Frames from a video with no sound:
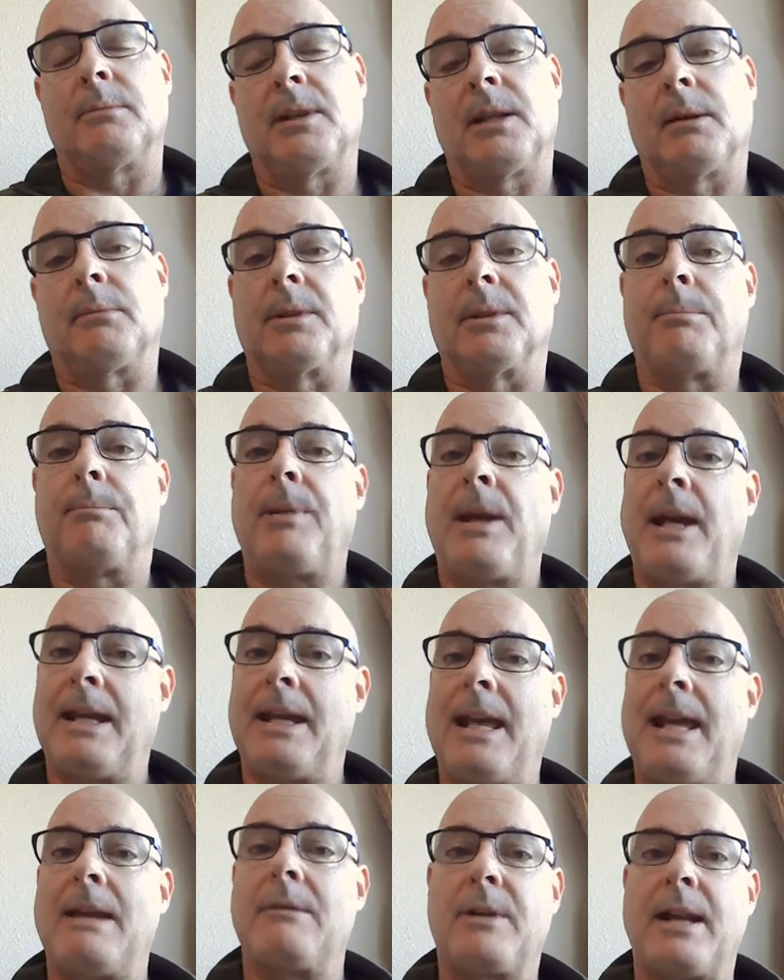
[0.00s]
be able to
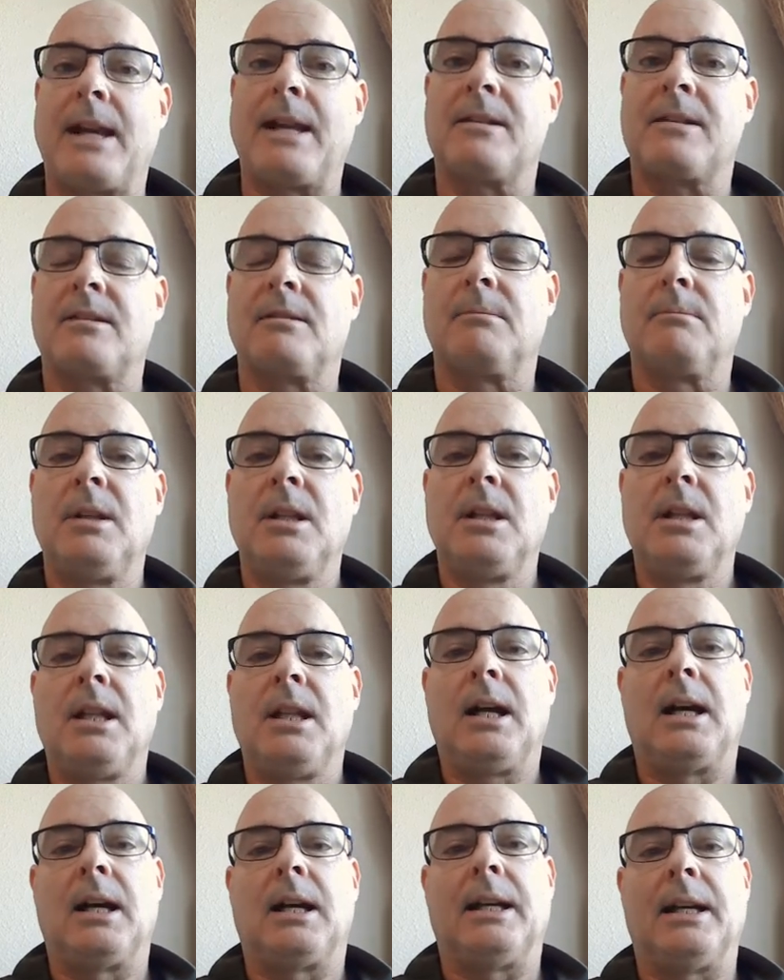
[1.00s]
pay a ransom,
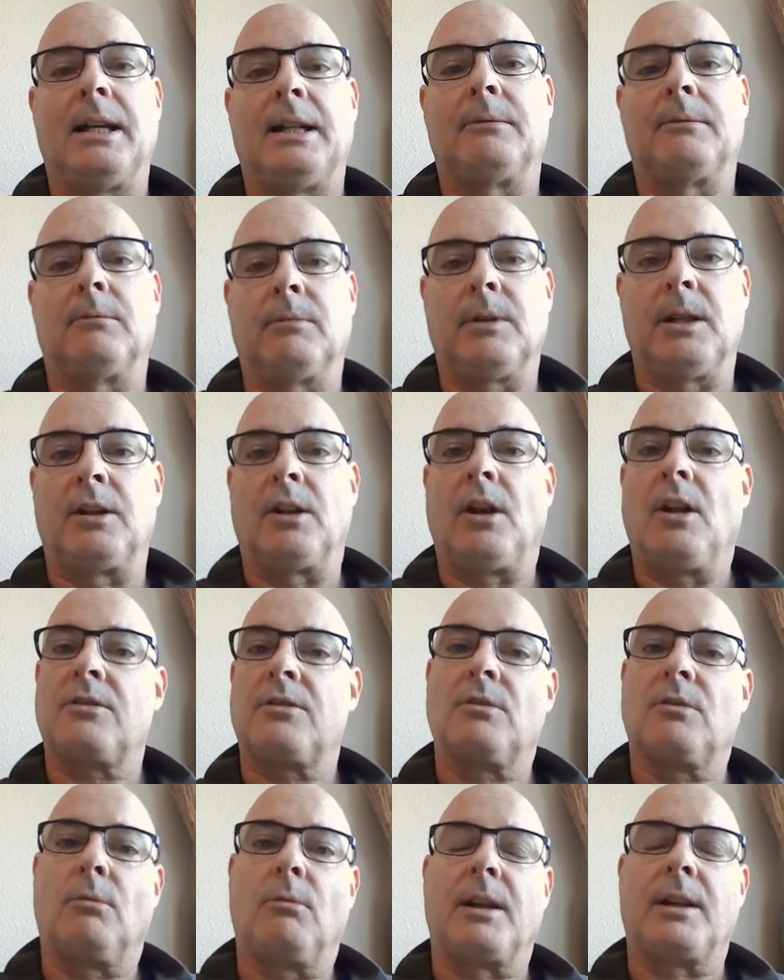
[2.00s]
uh, and and
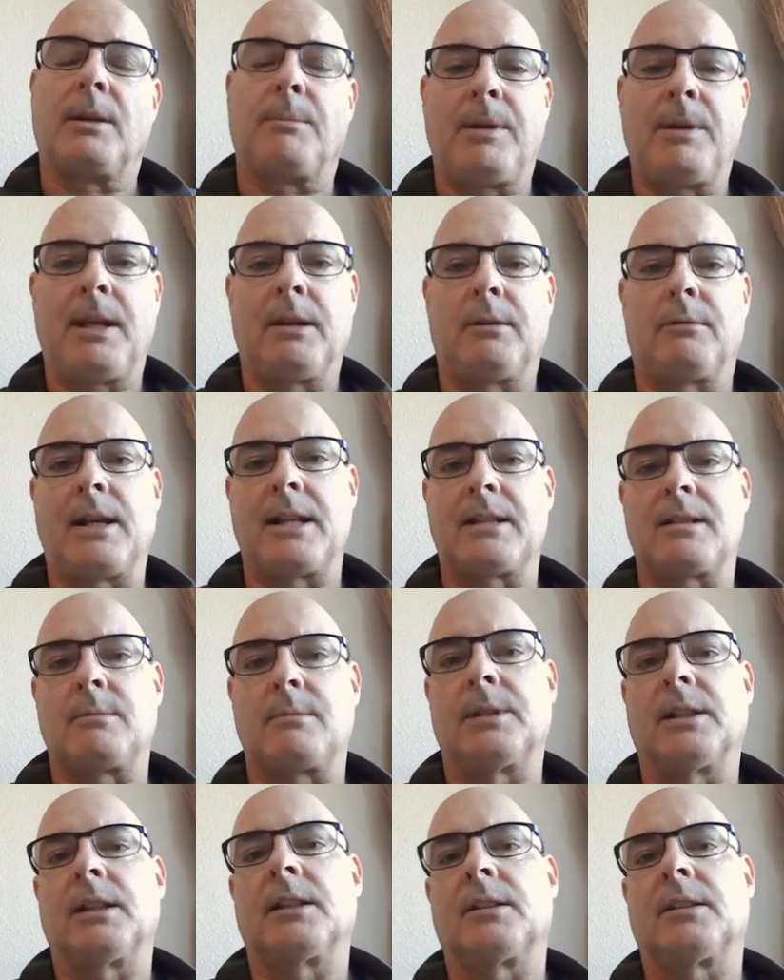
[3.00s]
also want to pay a
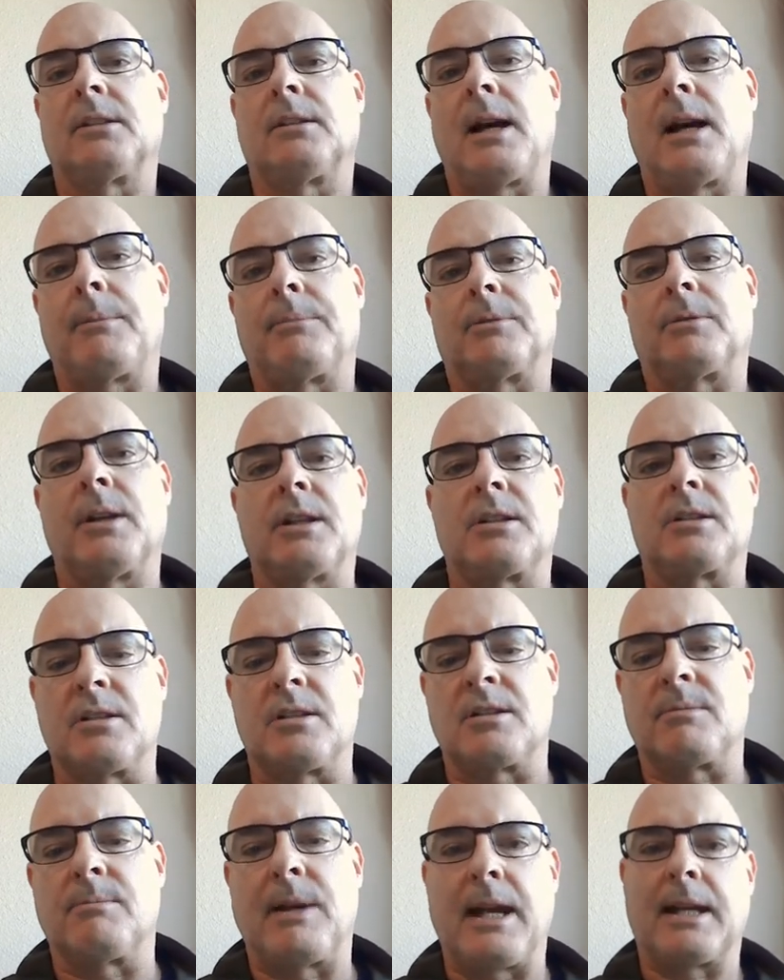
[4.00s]
ransom to get their
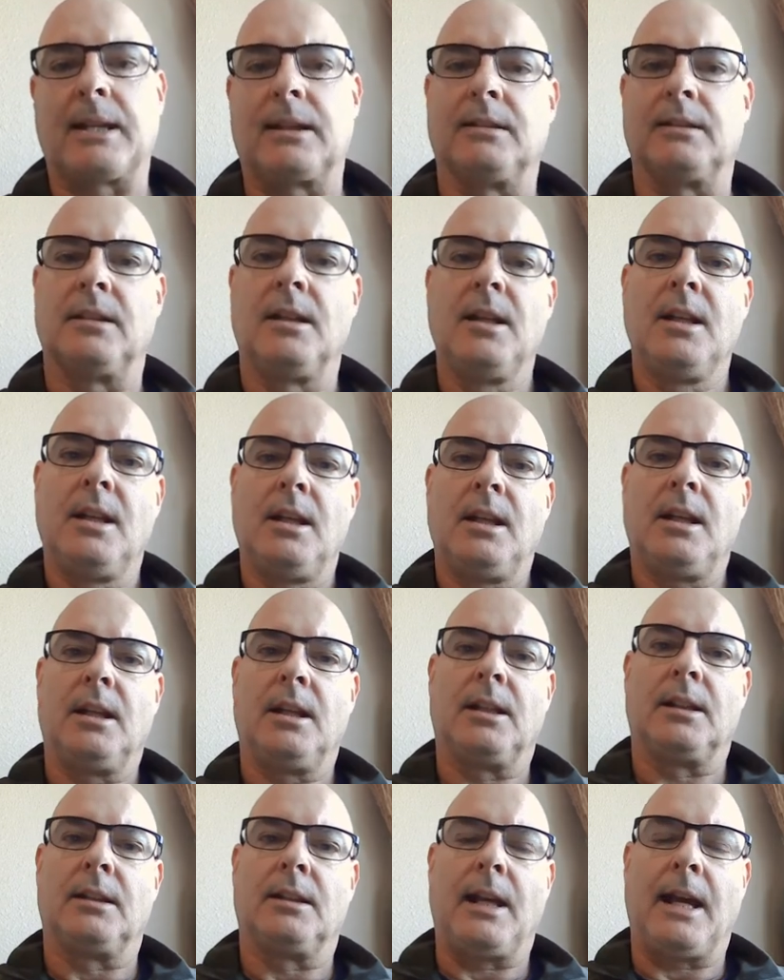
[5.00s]
operations back in
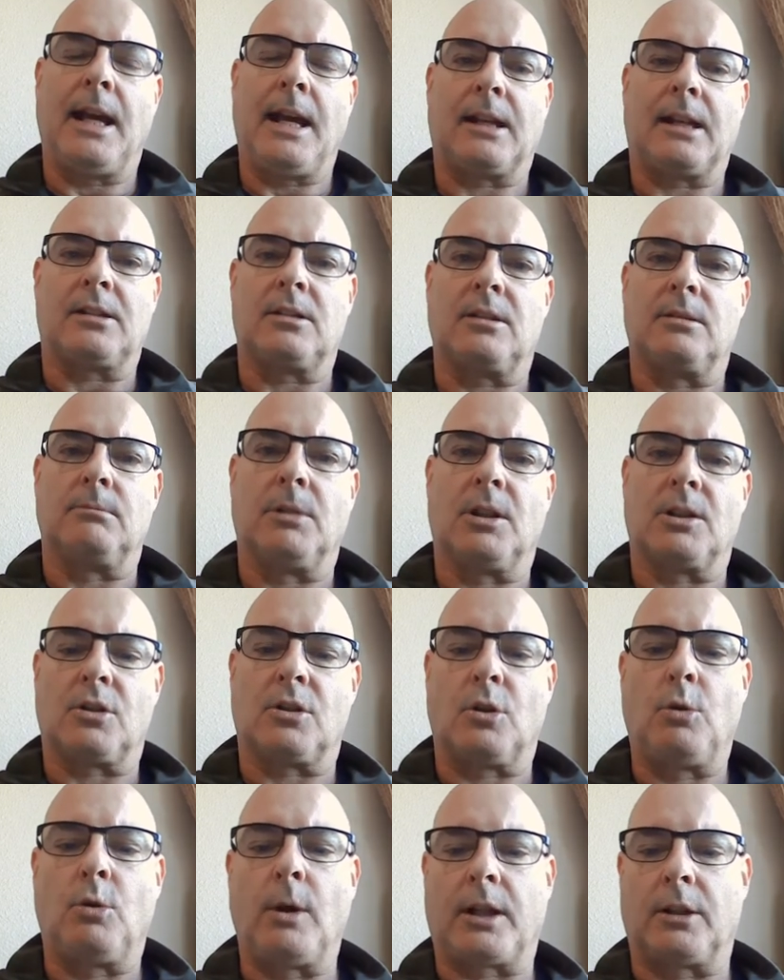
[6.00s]
in action
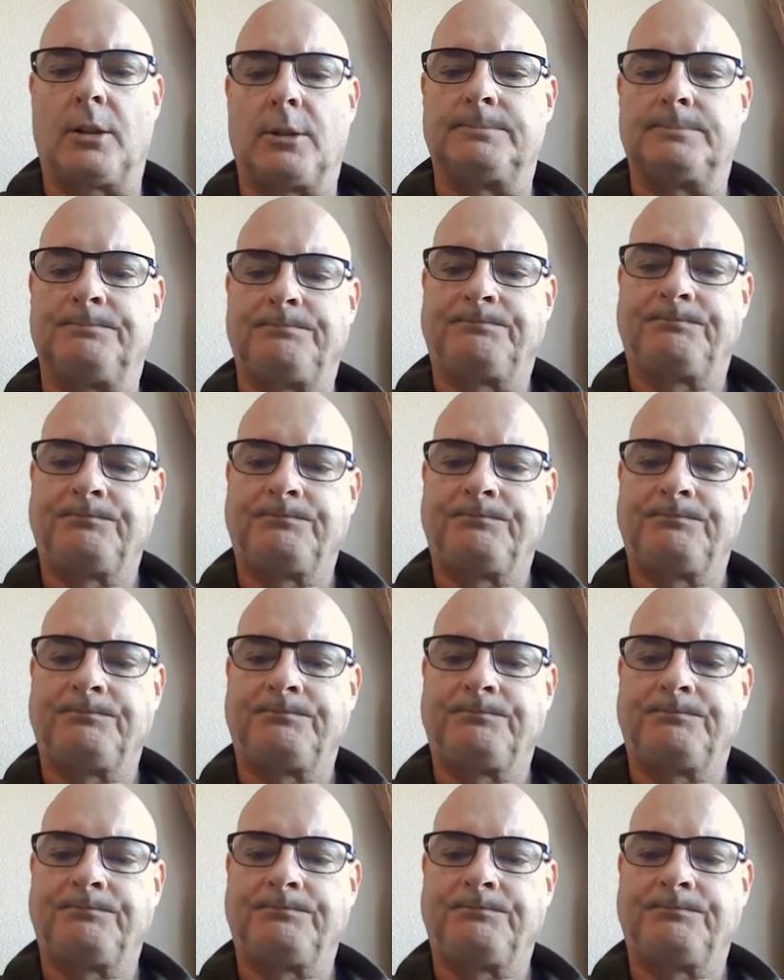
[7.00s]
much quicker.